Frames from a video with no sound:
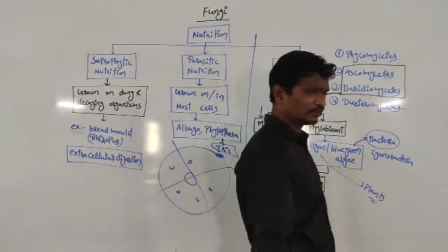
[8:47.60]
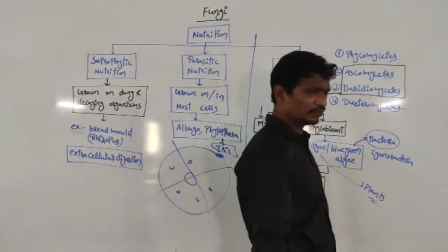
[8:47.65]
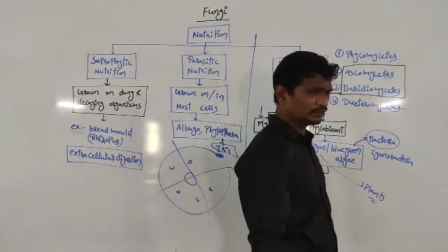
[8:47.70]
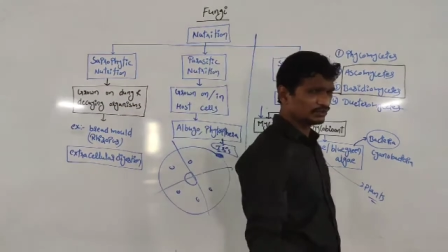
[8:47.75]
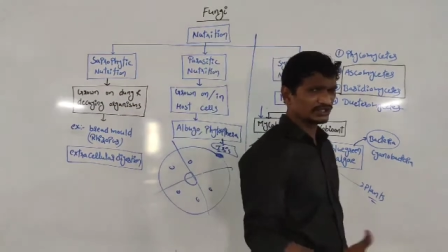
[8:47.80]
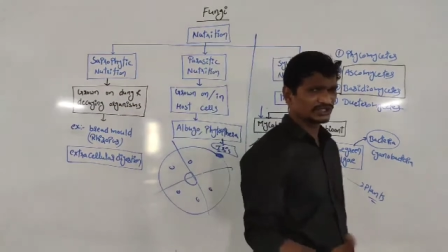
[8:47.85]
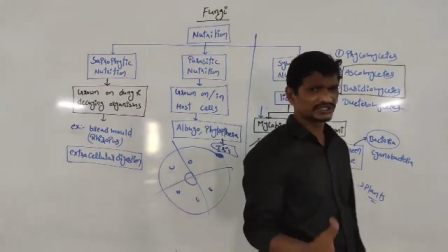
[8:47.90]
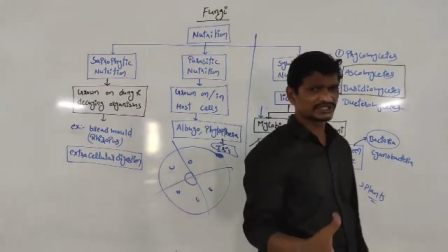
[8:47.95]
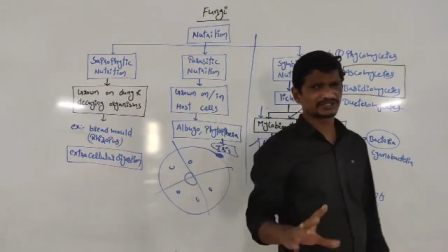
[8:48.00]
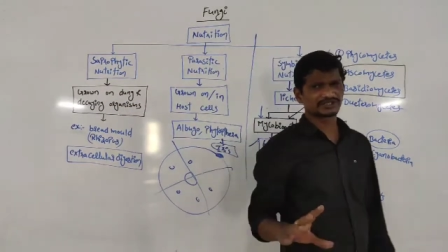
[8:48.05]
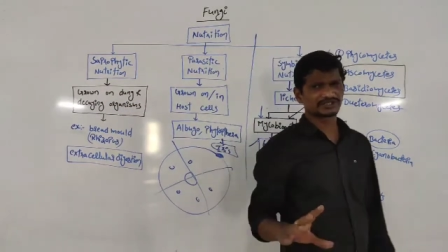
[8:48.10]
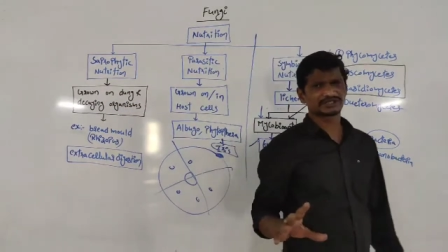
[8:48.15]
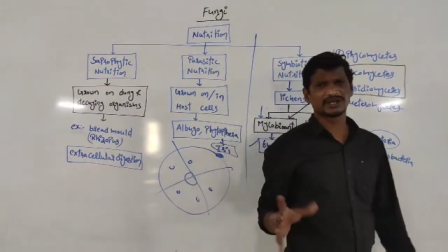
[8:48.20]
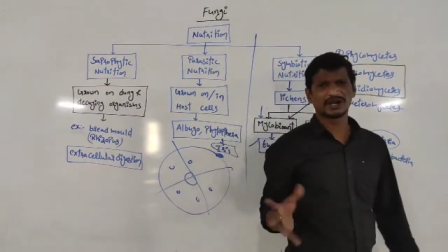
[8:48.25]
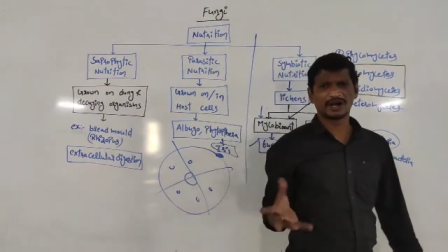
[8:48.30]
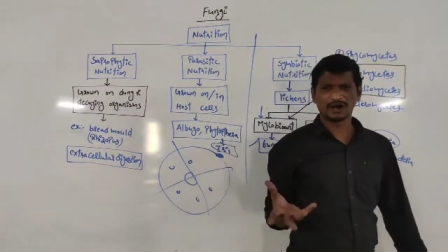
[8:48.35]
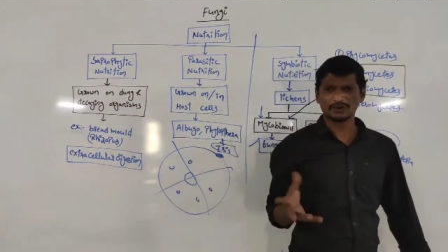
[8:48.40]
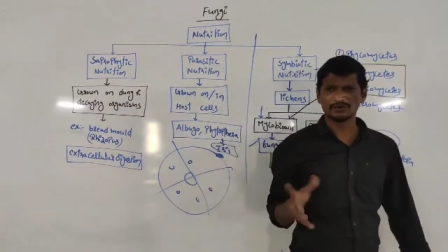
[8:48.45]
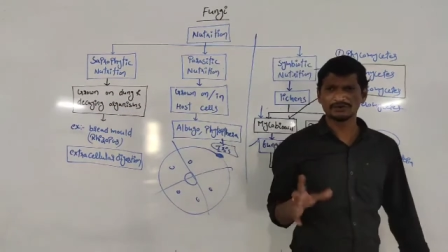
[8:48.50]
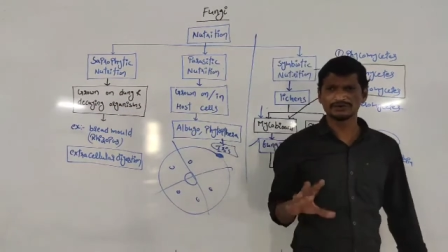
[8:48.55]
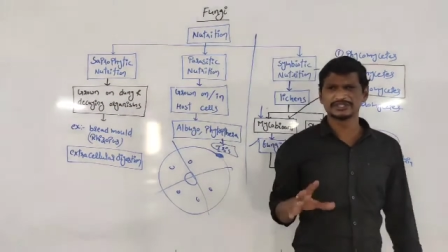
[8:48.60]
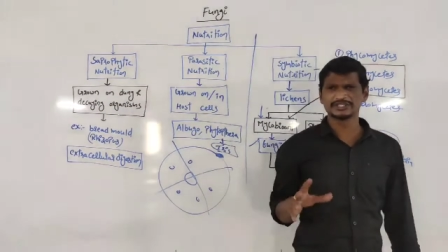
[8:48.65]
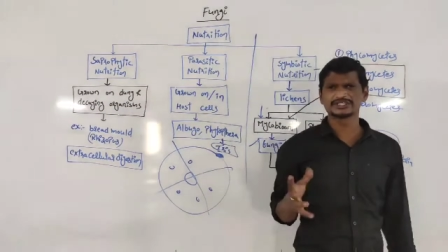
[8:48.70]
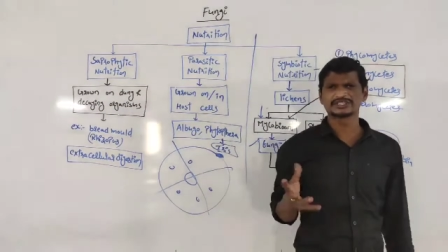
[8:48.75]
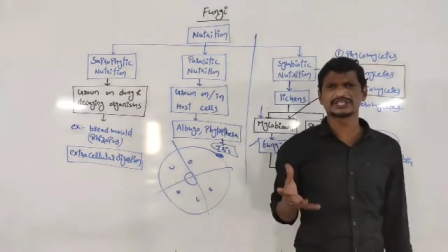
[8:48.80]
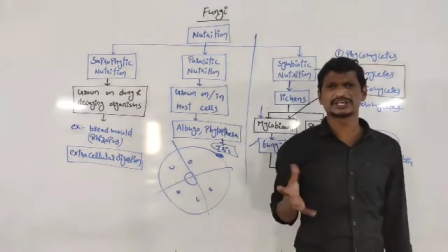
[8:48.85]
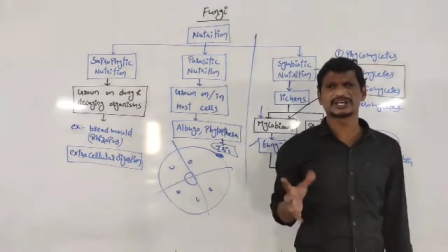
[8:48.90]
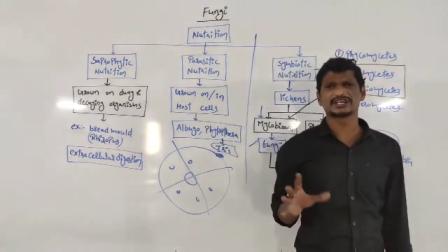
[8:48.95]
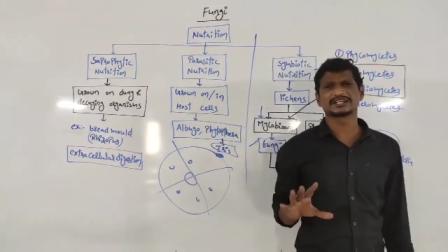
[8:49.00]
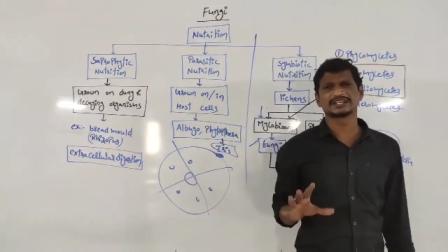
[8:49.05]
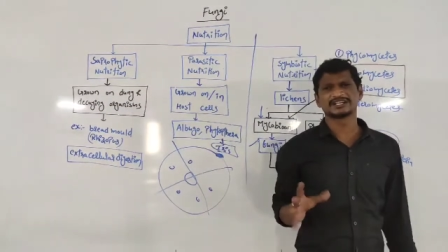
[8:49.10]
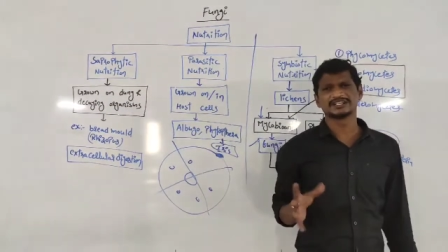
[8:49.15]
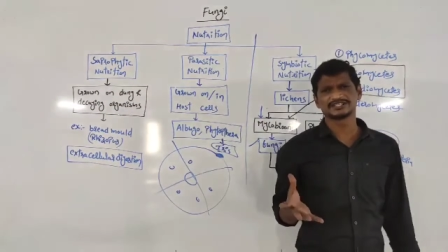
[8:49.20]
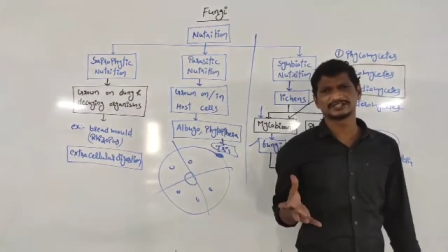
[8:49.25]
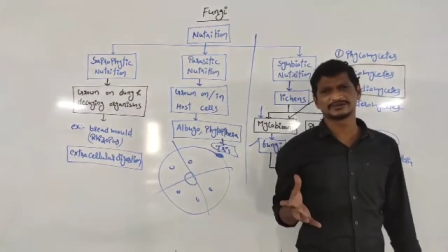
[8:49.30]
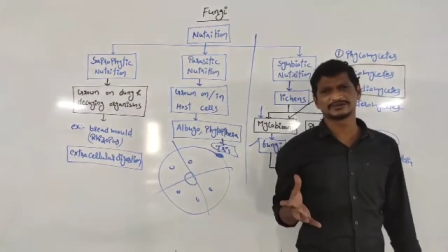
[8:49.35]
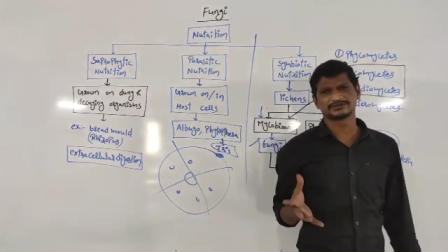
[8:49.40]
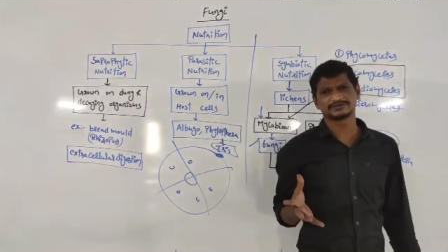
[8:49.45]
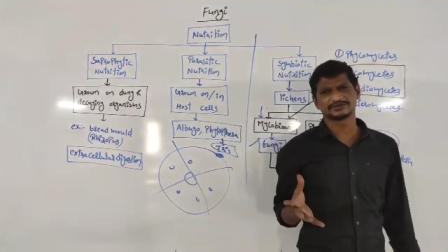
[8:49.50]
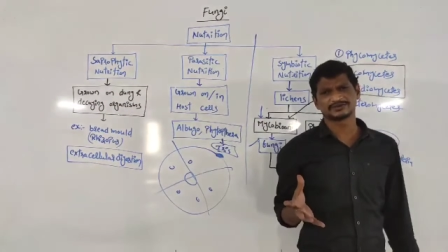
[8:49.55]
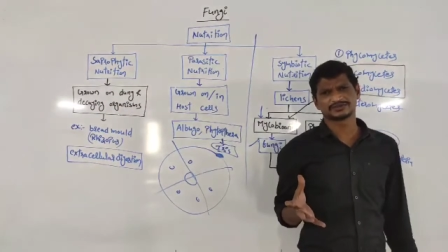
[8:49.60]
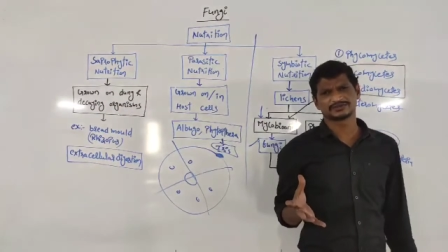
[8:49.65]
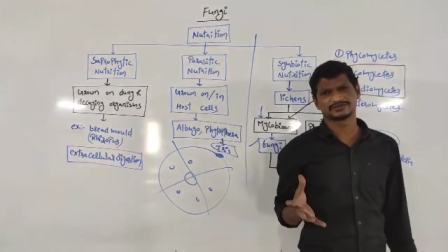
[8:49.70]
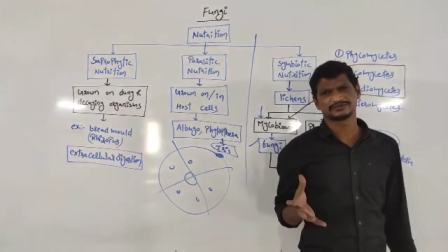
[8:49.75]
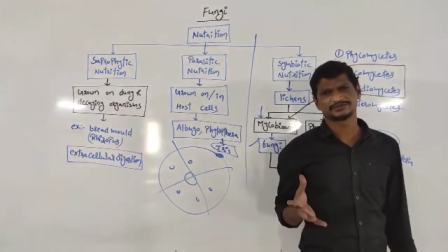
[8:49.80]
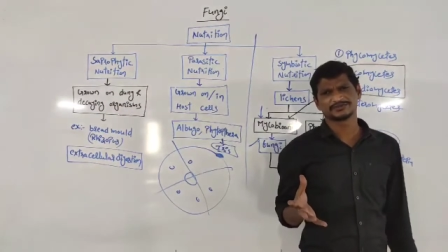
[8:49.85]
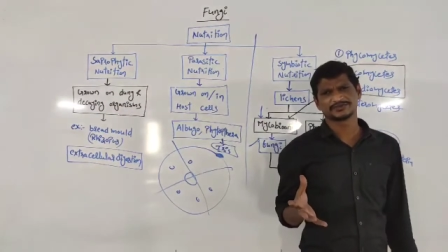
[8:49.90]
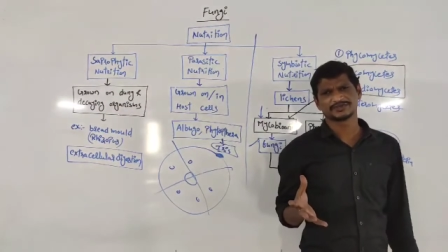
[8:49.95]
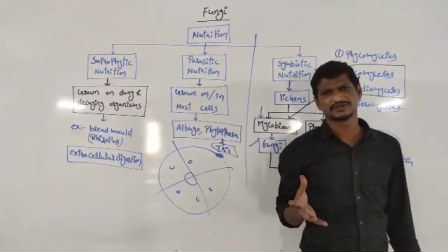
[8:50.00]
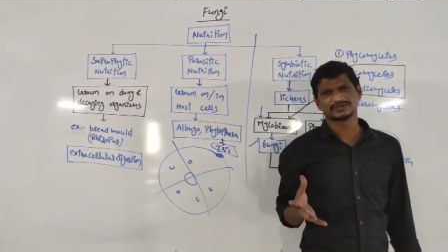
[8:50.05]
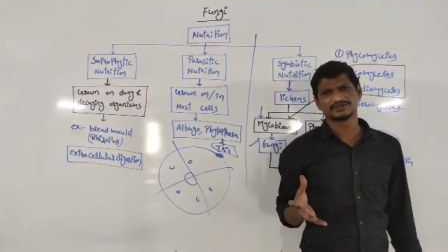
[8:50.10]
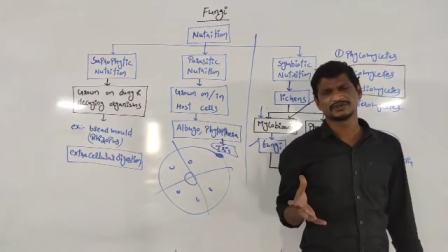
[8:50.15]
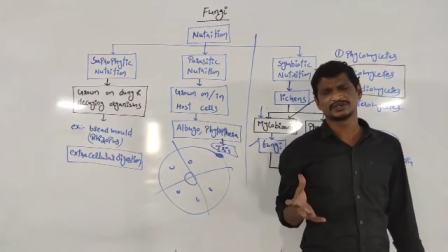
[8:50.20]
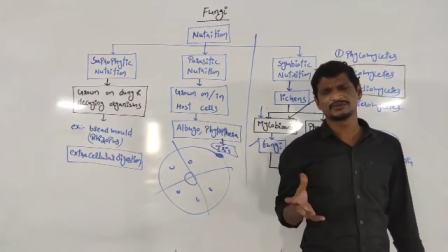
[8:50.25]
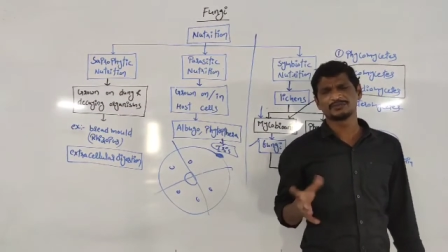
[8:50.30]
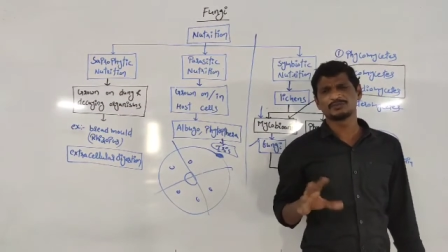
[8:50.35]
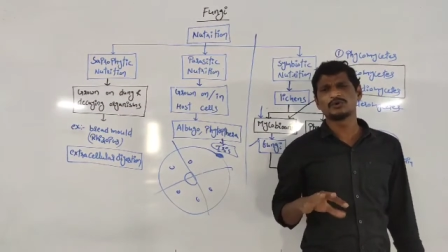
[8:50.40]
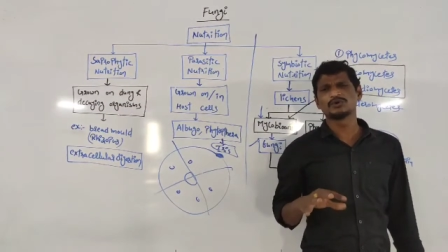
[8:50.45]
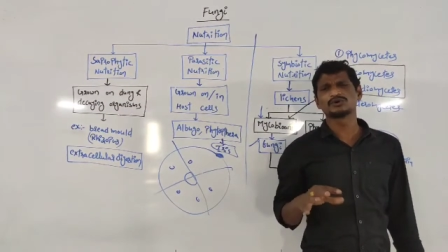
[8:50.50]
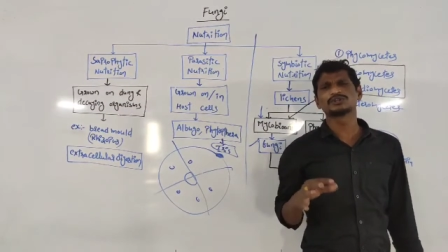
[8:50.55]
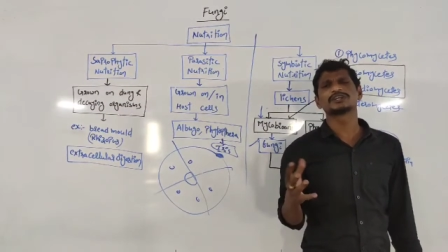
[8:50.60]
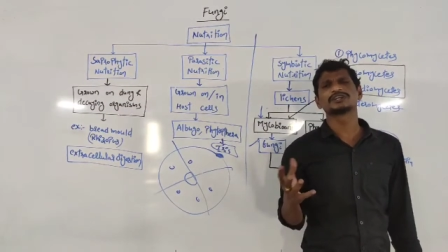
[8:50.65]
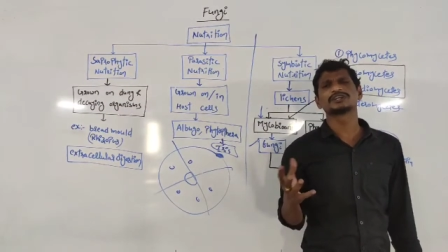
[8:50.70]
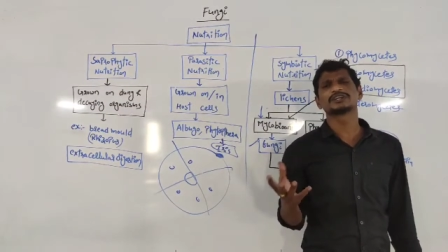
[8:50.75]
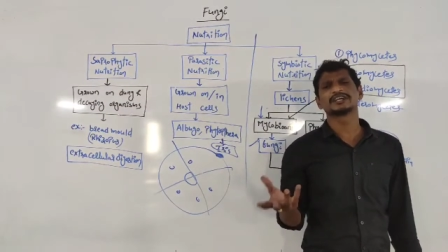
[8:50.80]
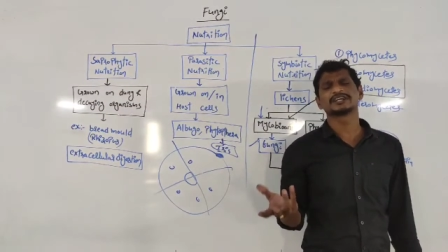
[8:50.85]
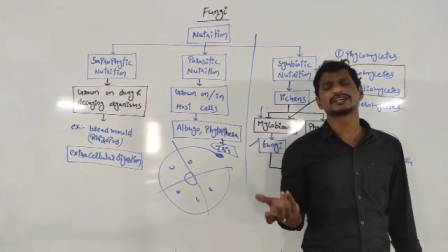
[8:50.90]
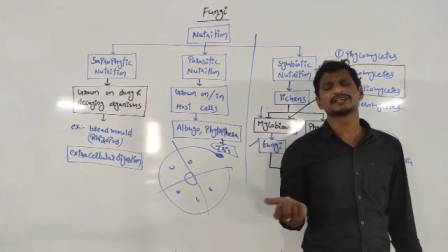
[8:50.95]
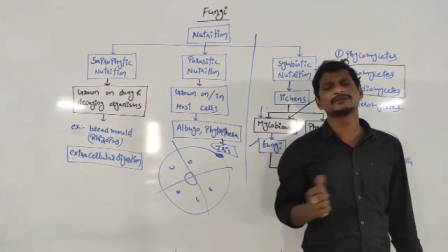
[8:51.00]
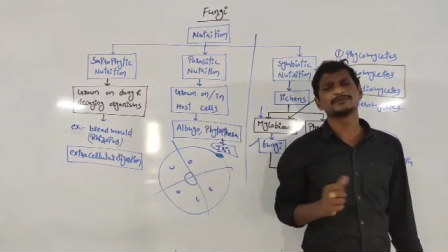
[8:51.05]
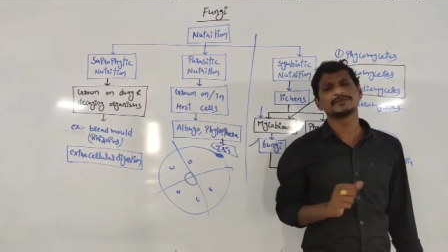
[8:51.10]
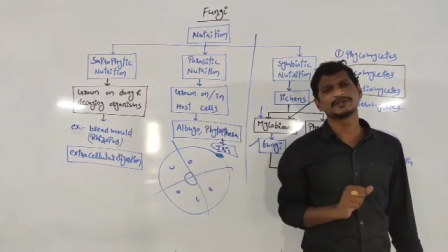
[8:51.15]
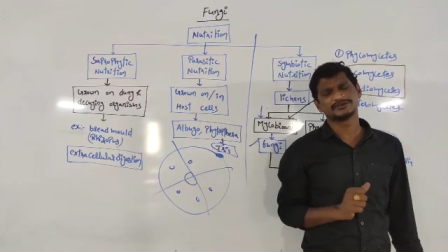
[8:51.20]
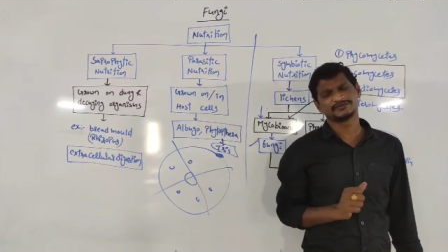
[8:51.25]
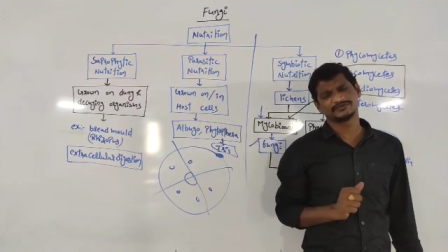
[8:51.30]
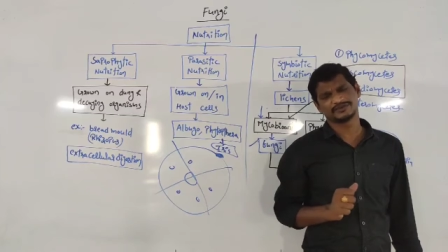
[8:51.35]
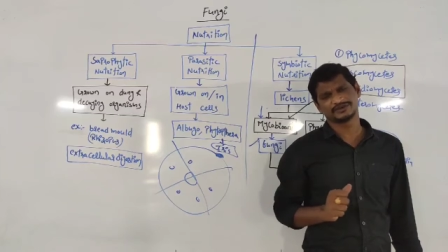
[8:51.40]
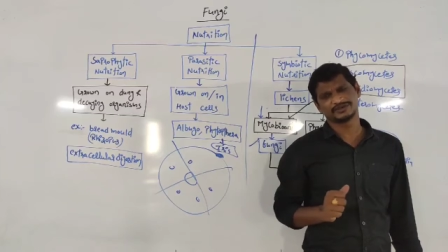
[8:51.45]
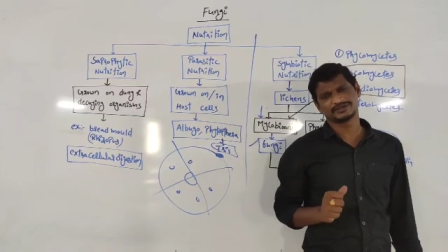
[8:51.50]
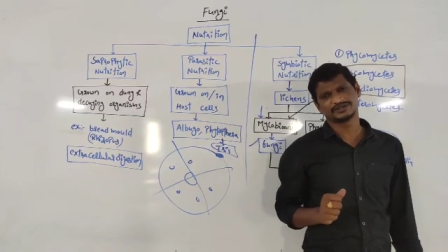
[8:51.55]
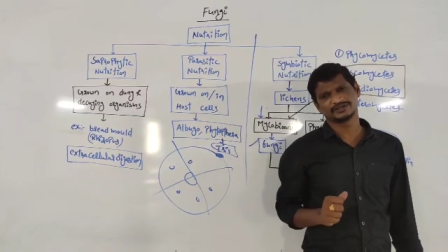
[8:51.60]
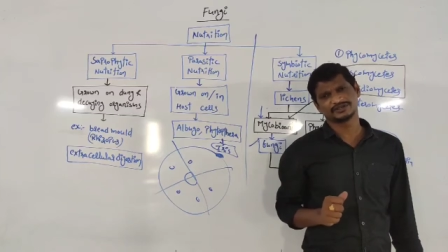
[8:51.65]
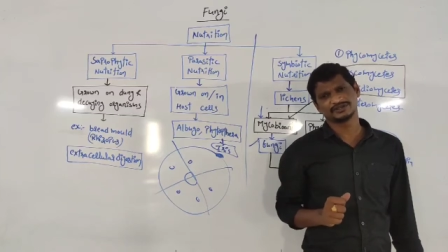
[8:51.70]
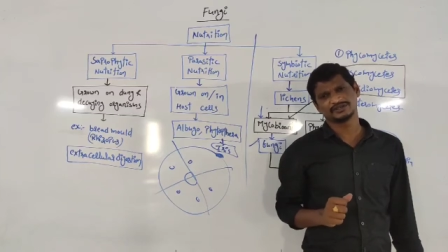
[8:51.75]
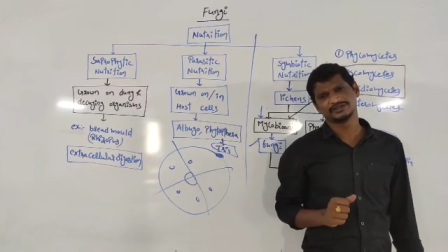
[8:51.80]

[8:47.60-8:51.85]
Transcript: How these organisms, okay, both are getting benefit.